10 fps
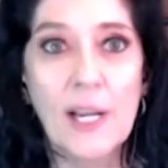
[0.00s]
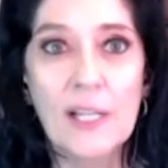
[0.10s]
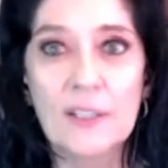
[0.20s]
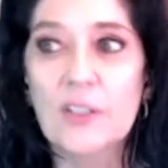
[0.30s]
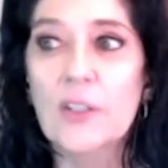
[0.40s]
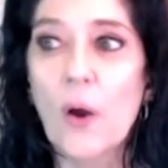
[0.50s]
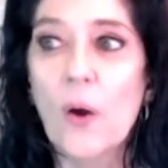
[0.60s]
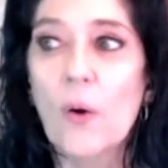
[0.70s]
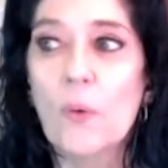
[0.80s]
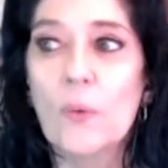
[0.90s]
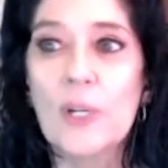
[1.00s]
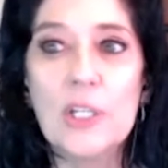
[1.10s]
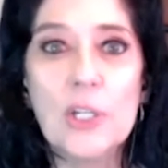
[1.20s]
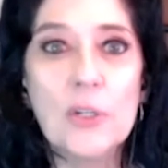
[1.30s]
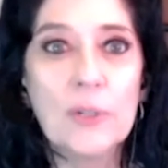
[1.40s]
And so when
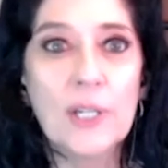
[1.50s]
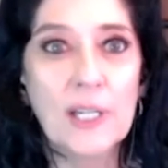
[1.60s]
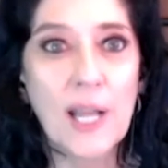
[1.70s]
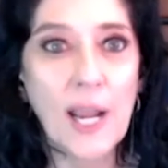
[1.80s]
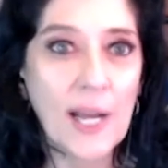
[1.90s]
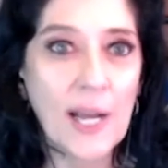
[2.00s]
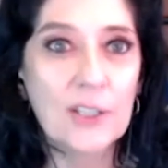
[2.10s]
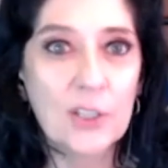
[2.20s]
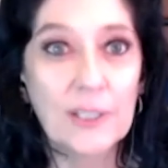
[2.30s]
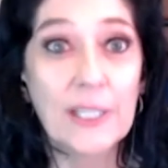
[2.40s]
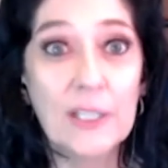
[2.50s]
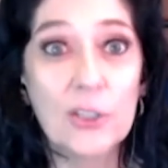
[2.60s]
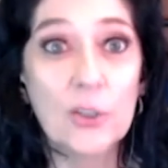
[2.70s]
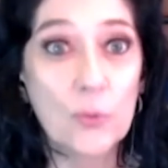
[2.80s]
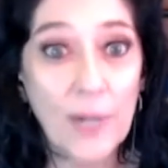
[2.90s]
you can actually
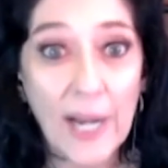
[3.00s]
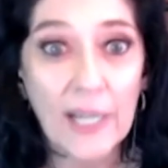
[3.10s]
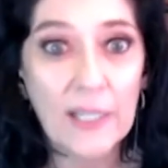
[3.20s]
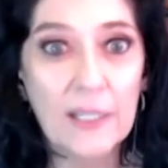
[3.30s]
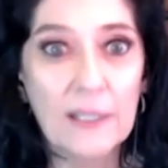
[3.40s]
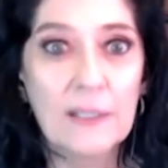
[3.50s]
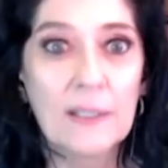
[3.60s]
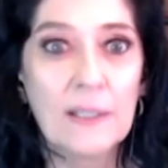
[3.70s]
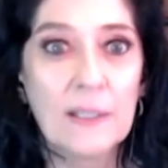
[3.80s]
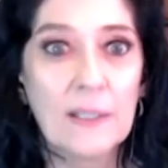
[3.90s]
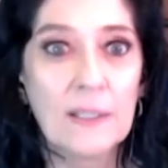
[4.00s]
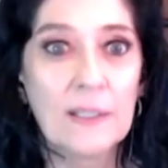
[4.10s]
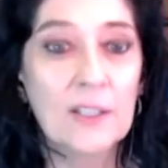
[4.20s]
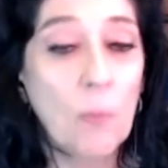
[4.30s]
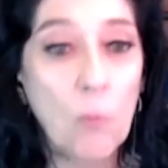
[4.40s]
drink
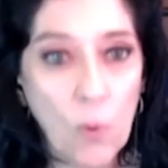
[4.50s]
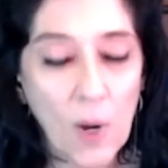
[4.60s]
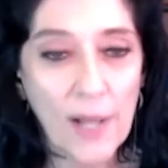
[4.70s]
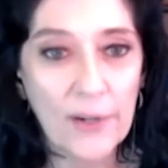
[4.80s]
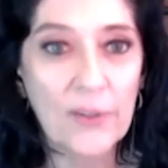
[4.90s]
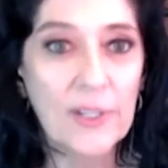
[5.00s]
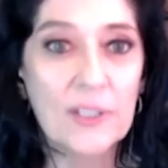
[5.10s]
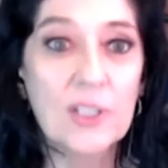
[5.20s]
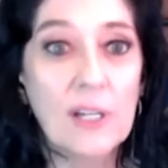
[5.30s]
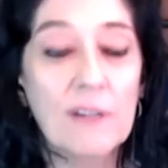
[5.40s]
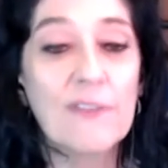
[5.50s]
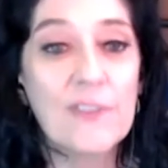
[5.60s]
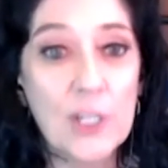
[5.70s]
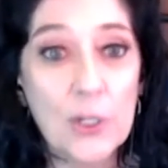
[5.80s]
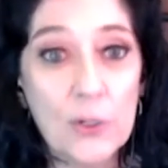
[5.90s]
some water that's
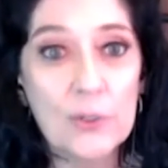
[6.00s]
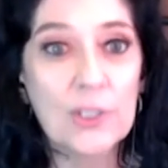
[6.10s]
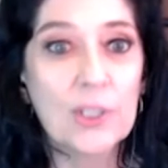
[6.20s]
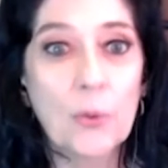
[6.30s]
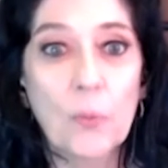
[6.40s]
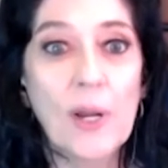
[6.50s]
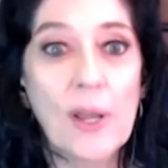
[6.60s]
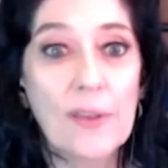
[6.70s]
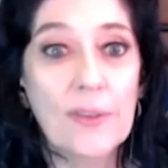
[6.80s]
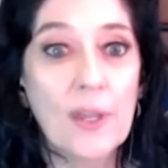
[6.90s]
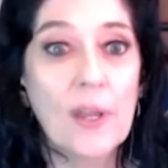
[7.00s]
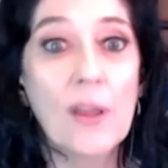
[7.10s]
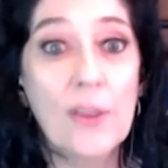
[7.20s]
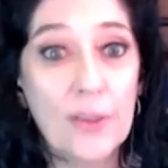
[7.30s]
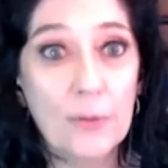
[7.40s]
infused with
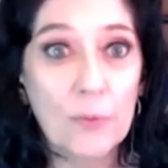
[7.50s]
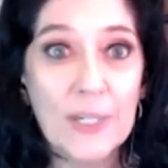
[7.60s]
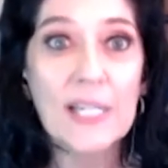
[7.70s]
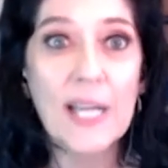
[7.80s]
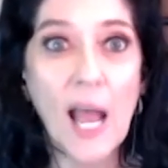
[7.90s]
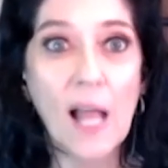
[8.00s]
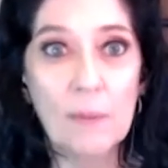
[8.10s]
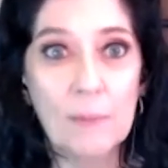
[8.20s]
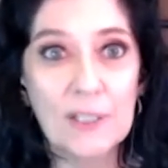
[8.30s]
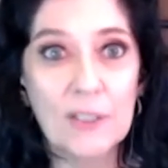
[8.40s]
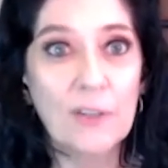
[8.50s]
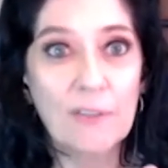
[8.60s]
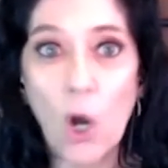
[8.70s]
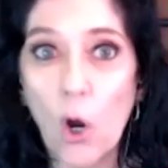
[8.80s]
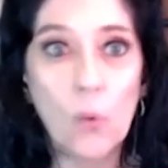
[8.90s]
3 elements of
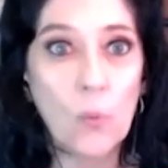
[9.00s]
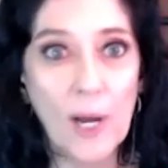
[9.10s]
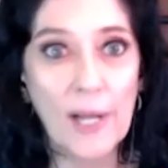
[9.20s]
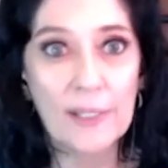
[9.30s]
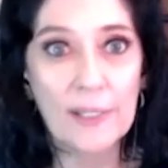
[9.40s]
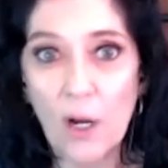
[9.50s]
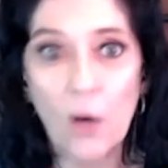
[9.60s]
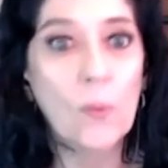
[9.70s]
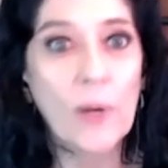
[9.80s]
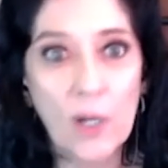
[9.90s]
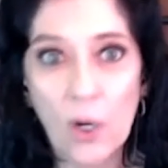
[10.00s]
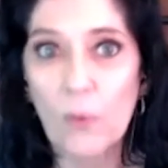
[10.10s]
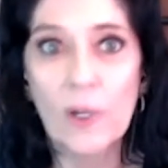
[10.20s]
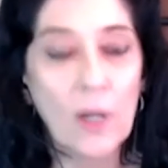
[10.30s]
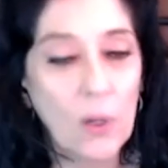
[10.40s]
O1, O1,
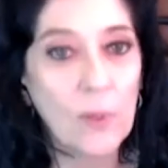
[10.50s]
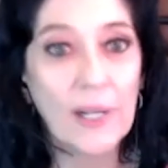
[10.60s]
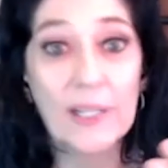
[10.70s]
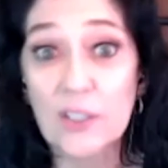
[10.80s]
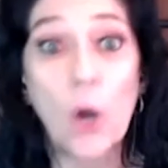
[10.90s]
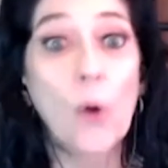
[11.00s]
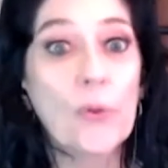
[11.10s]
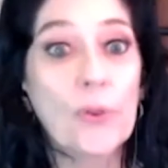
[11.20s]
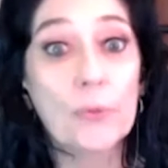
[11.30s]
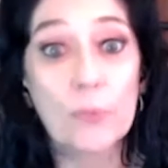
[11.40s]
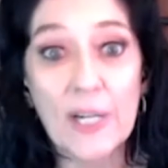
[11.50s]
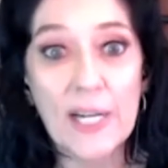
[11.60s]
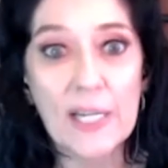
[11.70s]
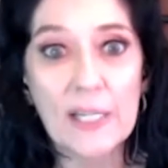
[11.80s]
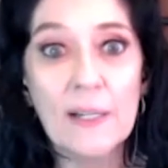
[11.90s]
O1, O1 is
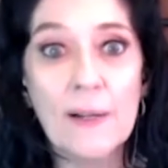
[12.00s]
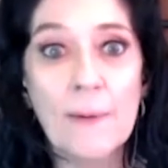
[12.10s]
O3,